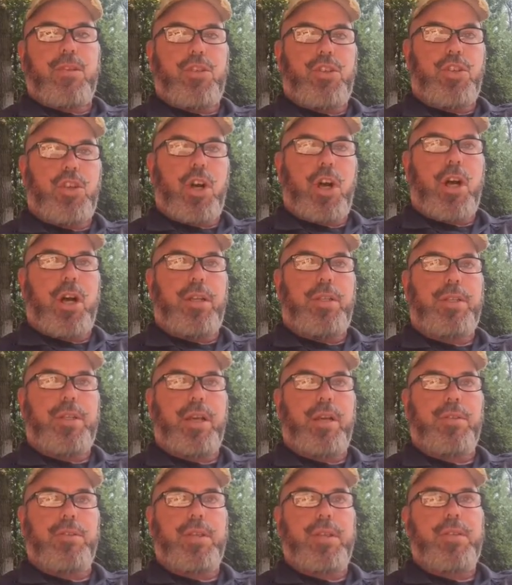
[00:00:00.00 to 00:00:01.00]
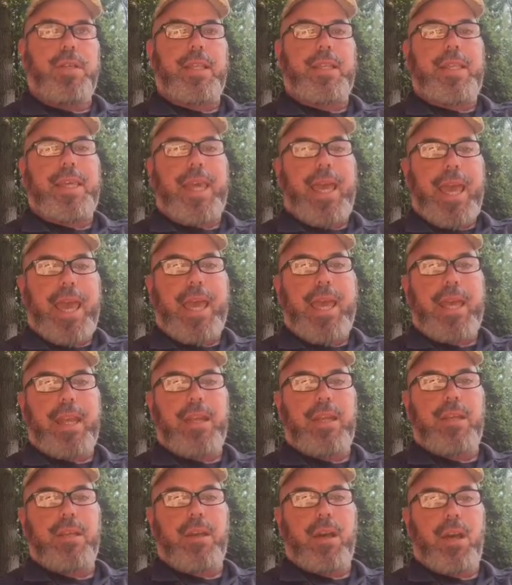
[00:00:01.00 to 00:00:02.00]
John tells us at the
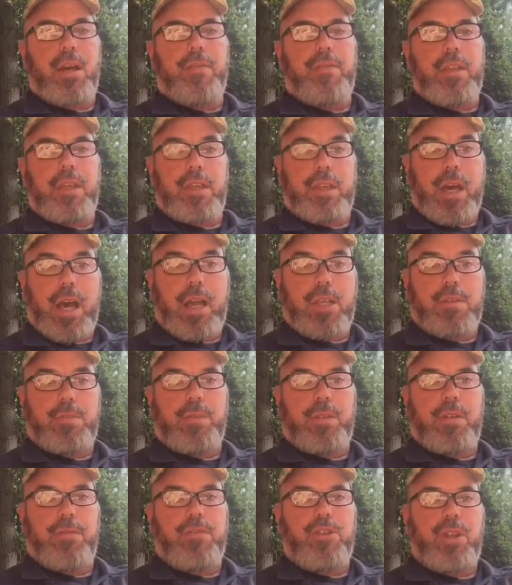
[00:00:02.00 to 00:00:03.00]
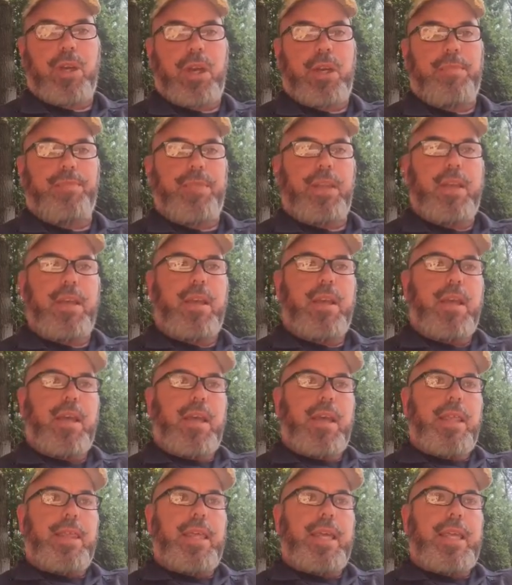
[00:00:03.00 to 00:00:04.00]
end of the Gospel of John
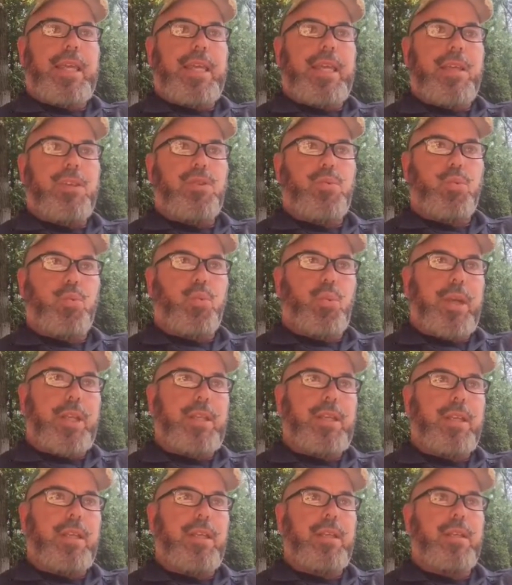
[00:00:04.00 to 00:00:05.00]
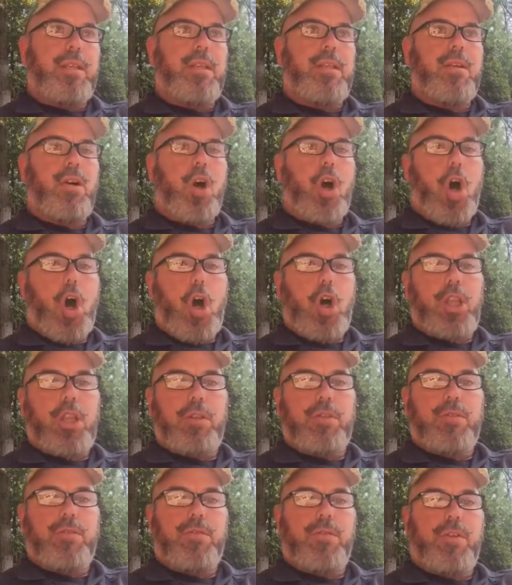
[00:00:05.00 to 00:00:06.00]
that he has written all
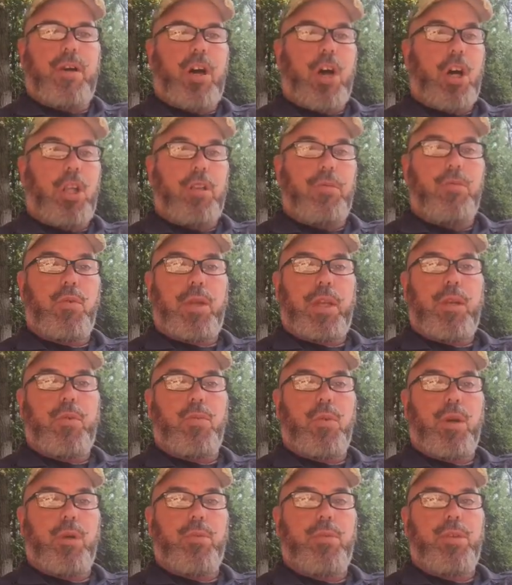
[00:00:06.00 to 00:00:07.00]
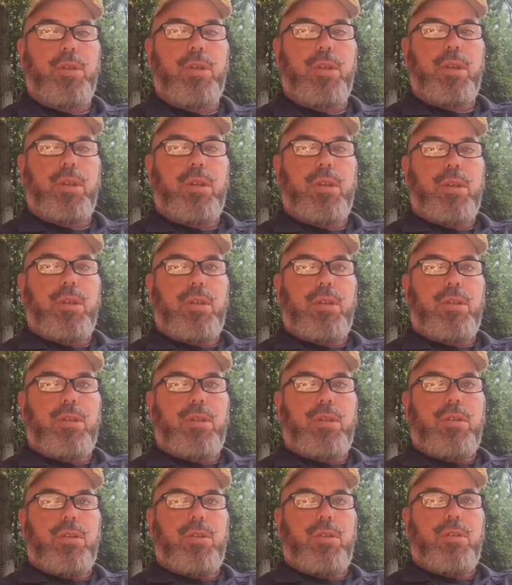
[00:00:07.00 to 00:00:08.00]
of what he wrote
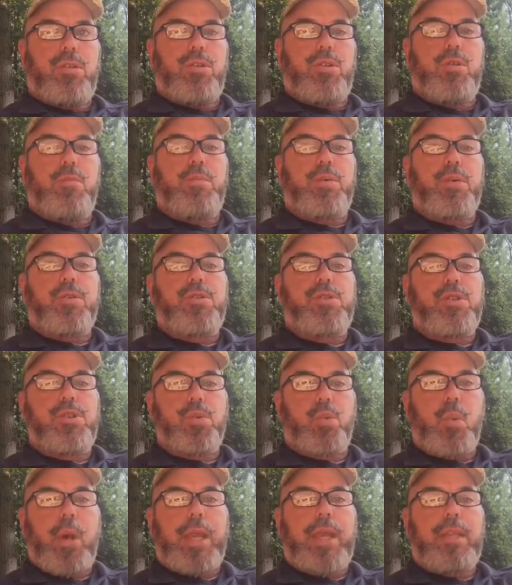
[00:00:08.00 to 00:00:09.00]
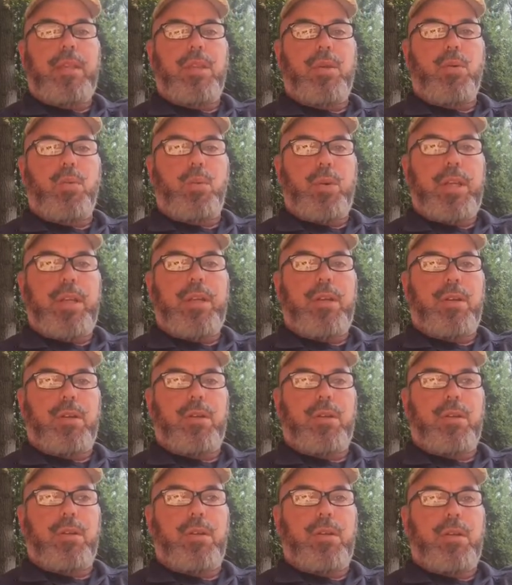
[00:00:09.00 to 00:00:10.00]
to persuade the
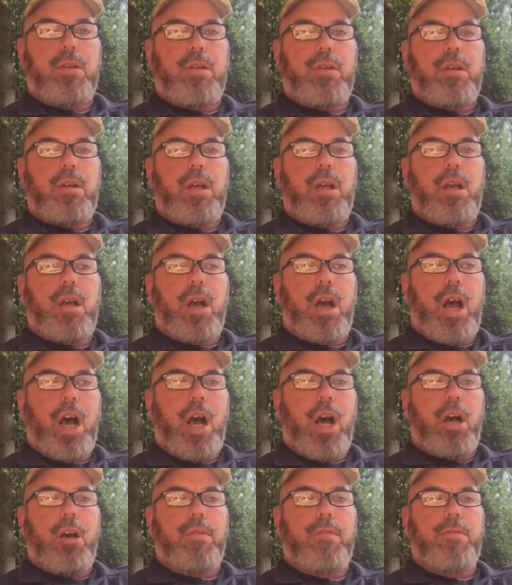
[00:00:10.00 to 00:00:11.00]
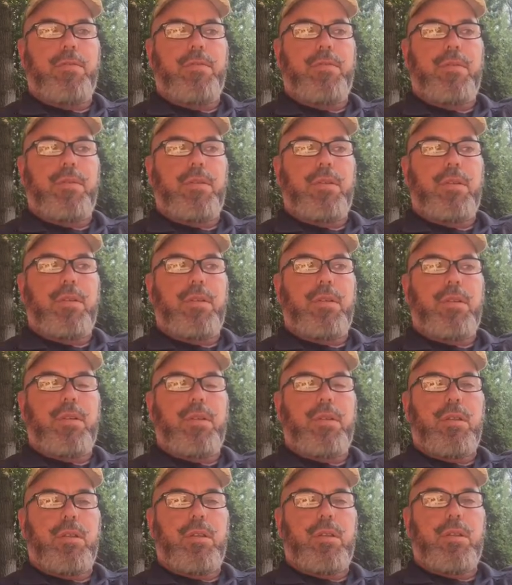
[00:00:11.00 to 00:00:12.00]
reader of
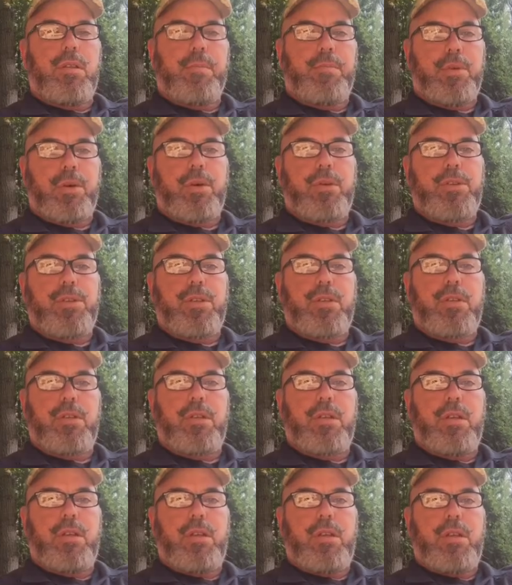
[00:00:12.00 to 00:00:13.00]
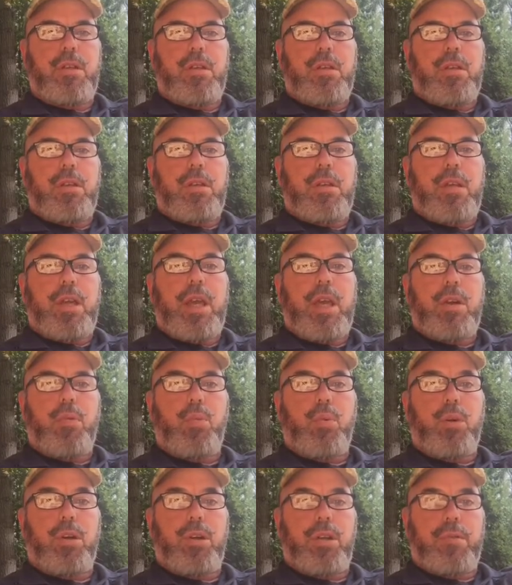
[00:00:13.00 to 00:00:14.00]
the person
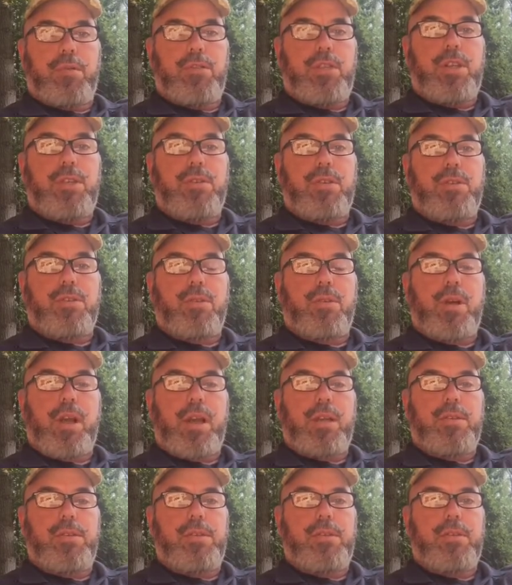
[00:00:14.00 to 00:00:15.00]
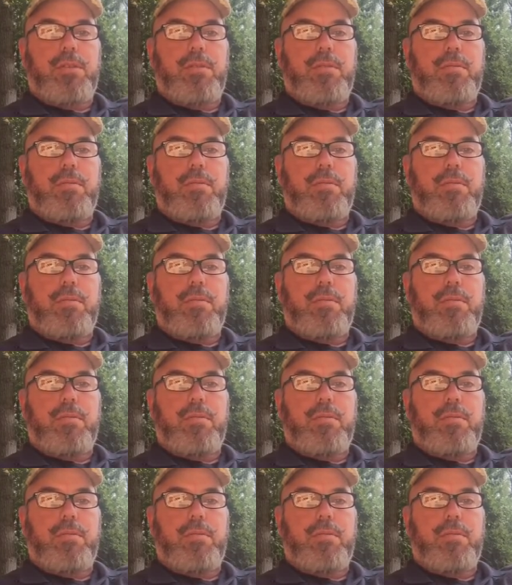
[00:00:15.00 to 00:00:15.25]
and work of Jesus Christ.